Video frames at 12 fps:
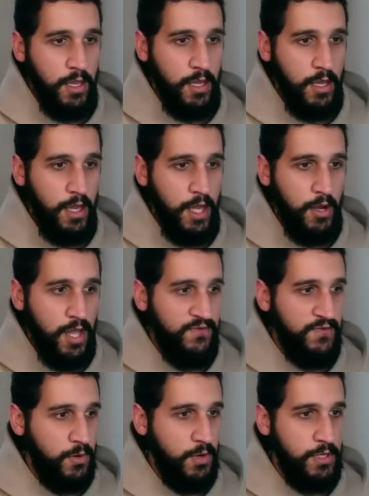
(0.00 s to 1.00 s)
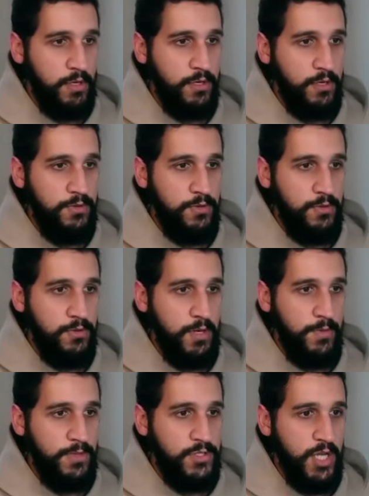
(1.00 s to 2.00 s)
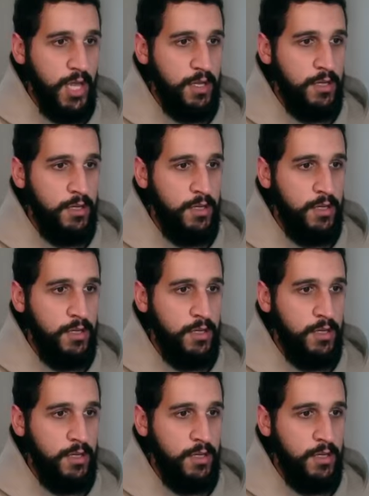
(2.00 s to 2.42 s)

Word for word: Uh, I'll have a quick look through up the chat.